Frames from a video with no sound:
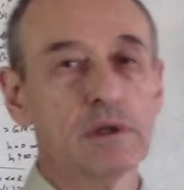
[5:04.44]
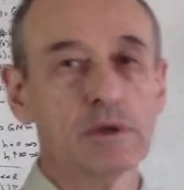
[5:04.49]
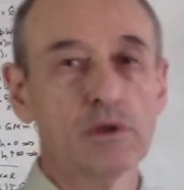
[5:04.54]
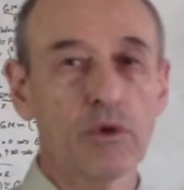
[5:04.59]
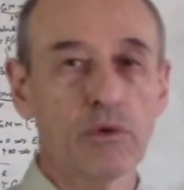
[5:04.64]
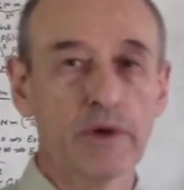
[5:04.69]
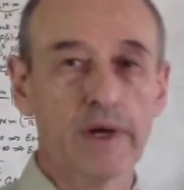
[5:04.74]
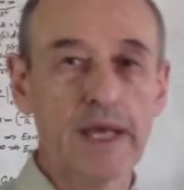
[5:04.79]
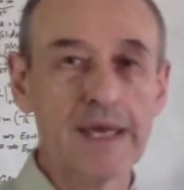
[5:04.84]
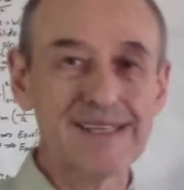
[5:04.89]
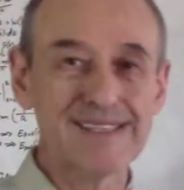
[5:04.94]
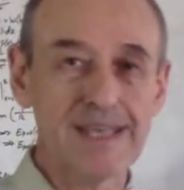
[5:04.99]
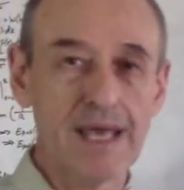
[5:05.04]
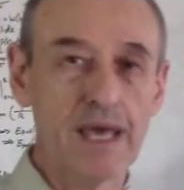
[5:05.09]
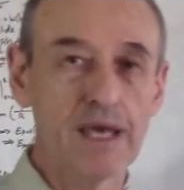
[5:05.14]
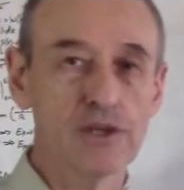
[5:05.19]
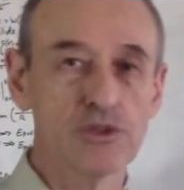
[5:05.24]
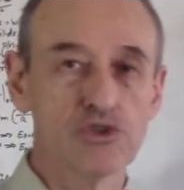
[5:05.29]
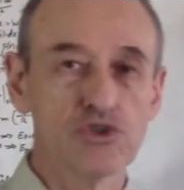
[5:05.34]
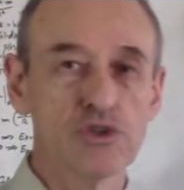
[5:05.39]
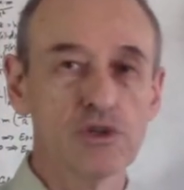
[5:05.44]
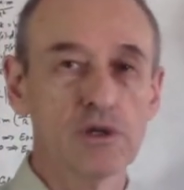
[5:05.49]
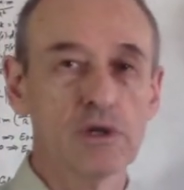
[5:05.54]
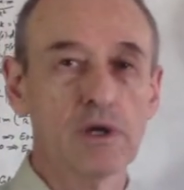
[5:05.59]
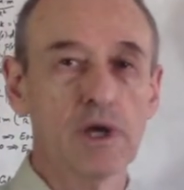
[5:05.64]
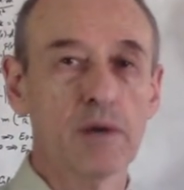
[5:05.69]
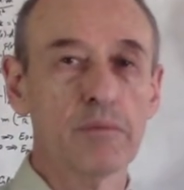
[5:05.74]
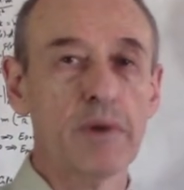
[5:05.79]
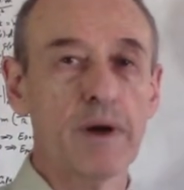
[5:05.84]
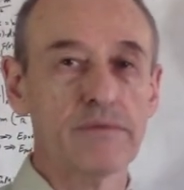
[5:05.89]
lowercase h
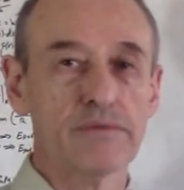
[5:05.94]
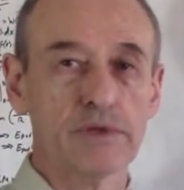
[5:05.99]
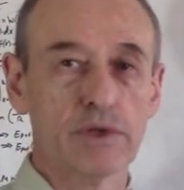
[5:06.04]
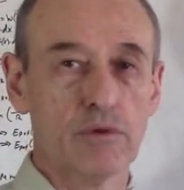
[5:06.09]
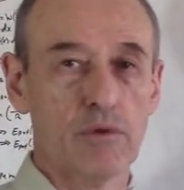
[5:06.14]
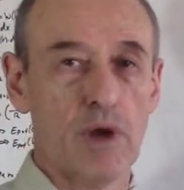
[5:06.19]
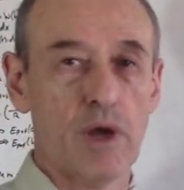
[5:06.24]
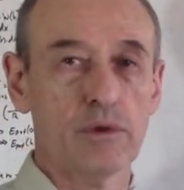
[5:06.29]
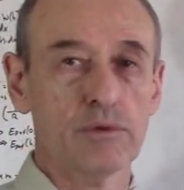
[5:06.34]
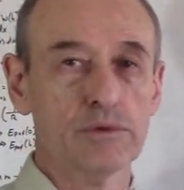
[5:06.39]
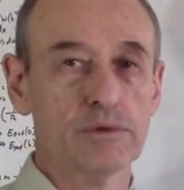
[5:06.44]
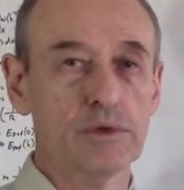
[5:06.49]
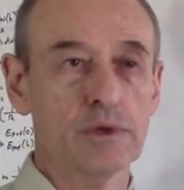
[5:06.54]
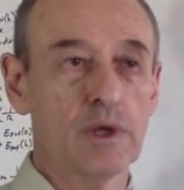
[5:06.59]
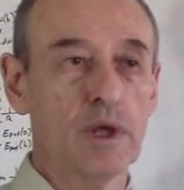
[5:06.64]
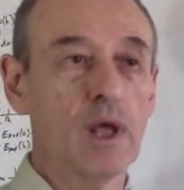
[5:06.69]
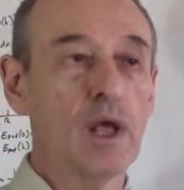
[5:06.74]
above the ground.